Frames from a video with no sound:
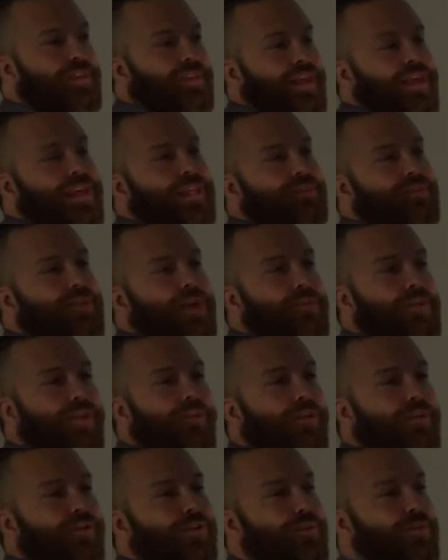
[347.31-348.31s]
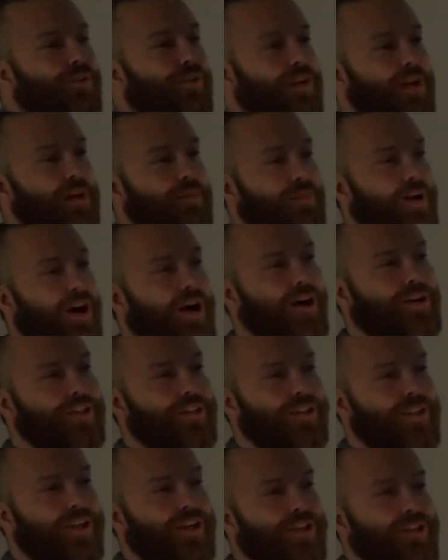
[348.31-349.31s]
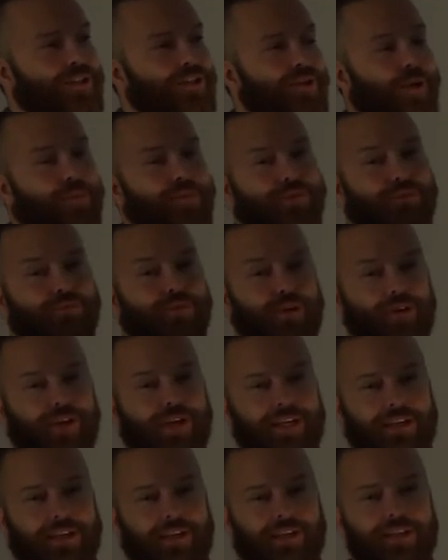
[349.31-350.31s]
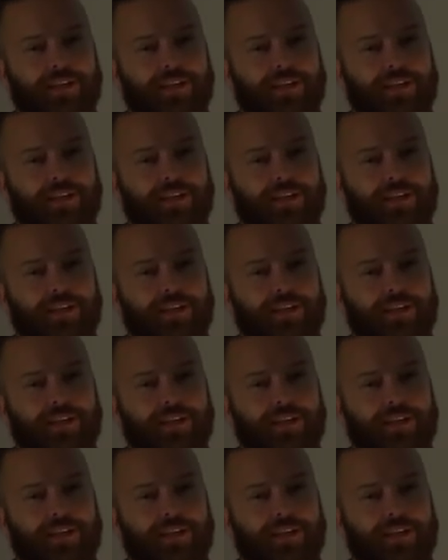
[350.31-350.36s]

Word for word: things people have contributed in the past stops working.